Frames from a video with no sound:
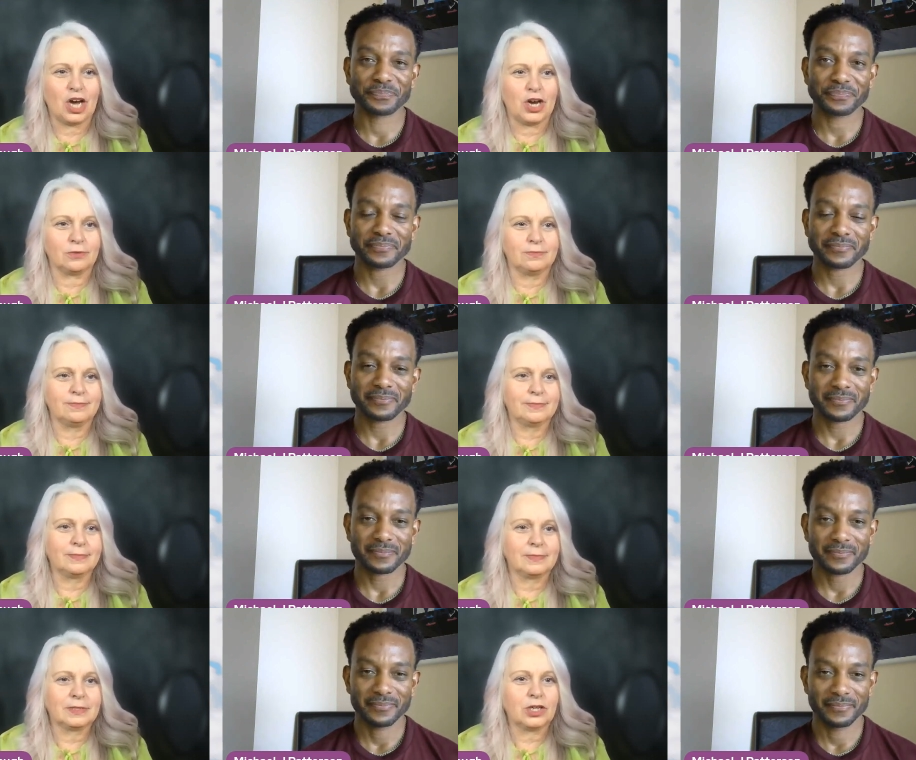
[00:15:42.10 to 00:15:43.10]
Speaker 1: uh oh.
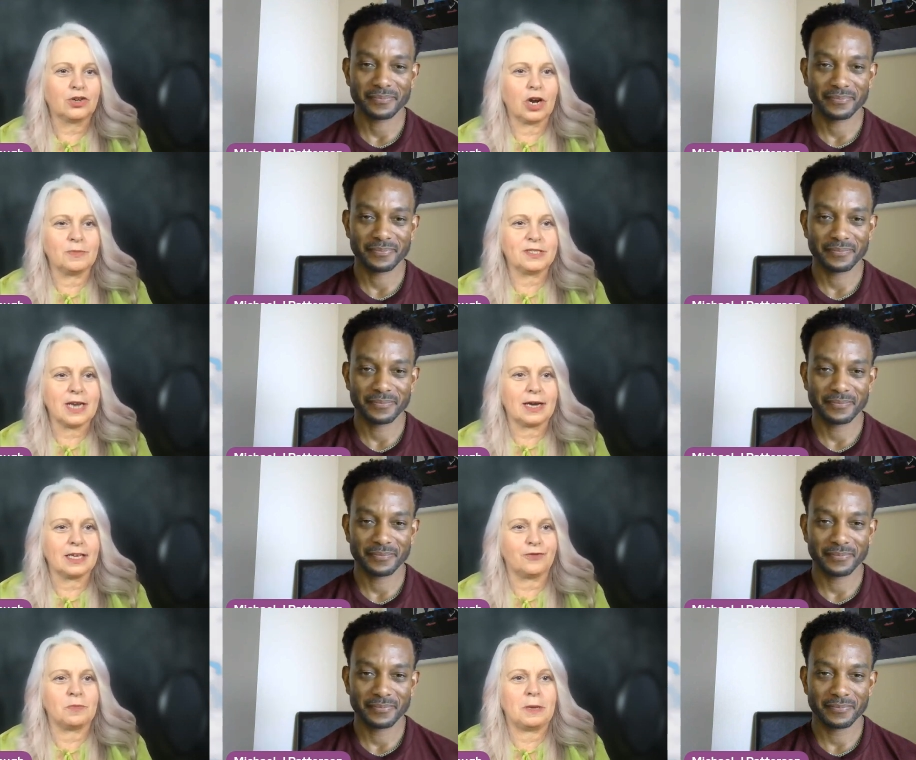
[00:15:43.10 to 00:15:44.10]
Chrome is not
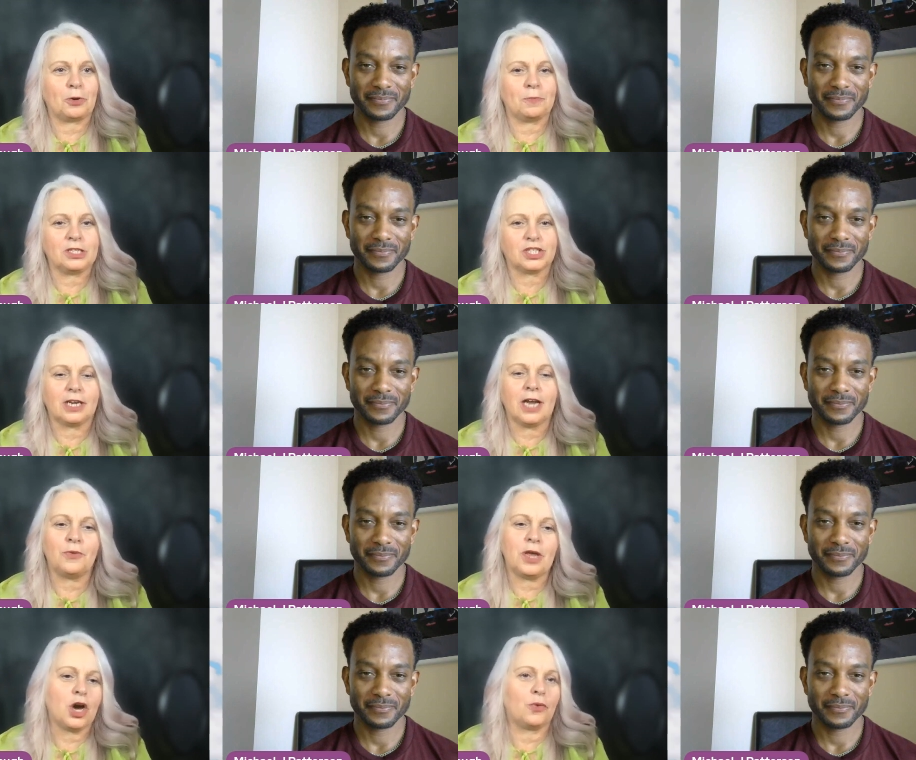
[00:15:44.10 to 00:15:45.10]
giving me permission. Oh
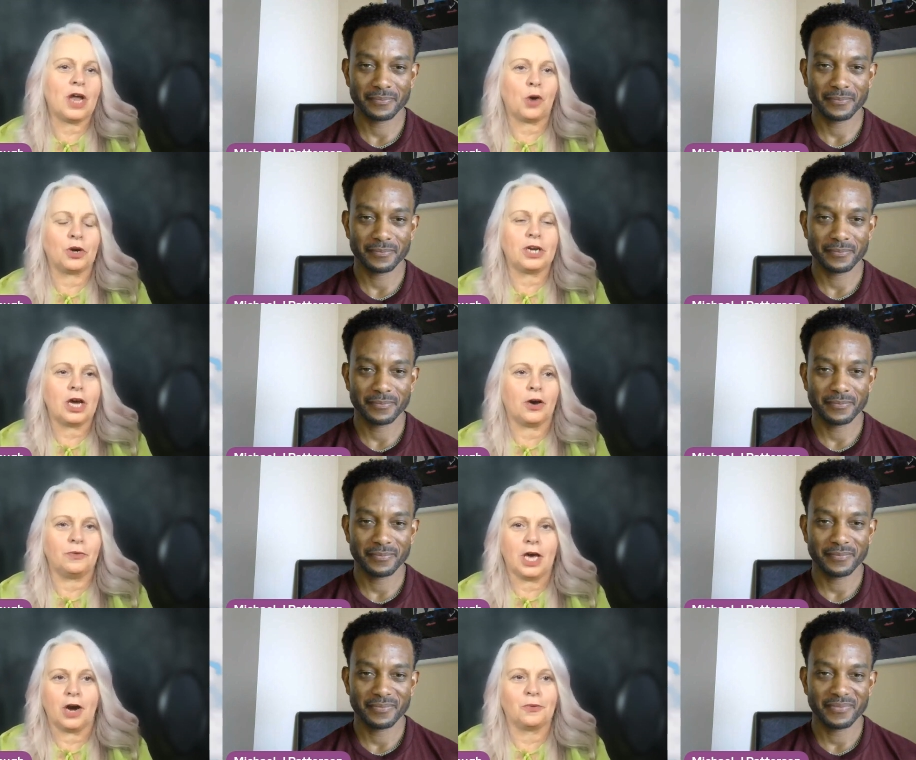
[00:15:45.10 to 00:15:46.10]
no, no, we're no,
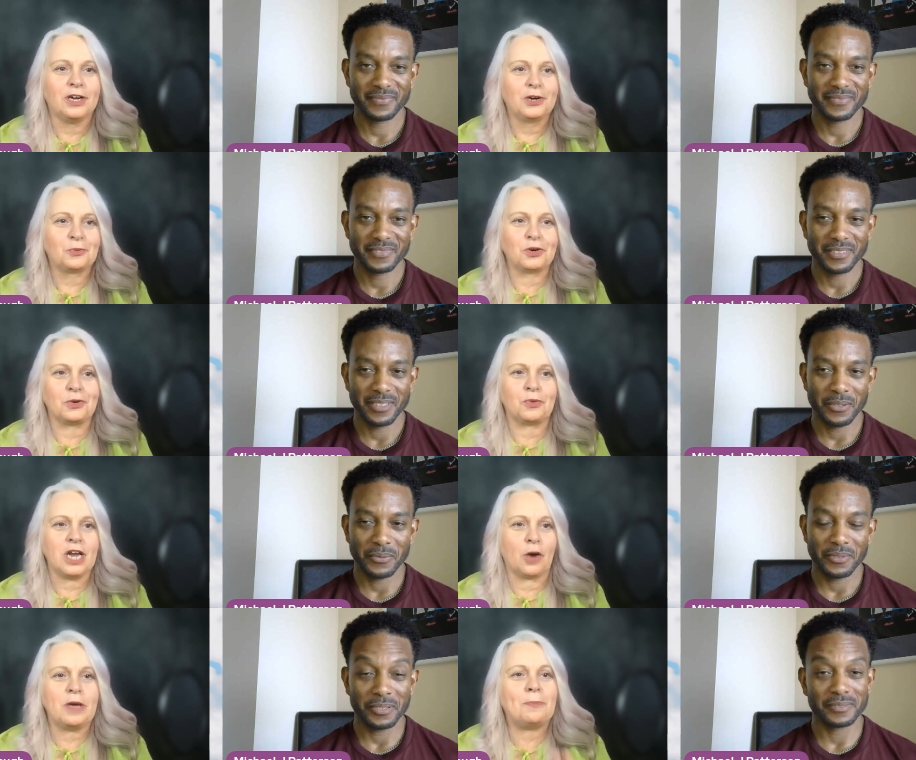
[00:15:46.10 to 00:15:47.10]
no. We're we no, we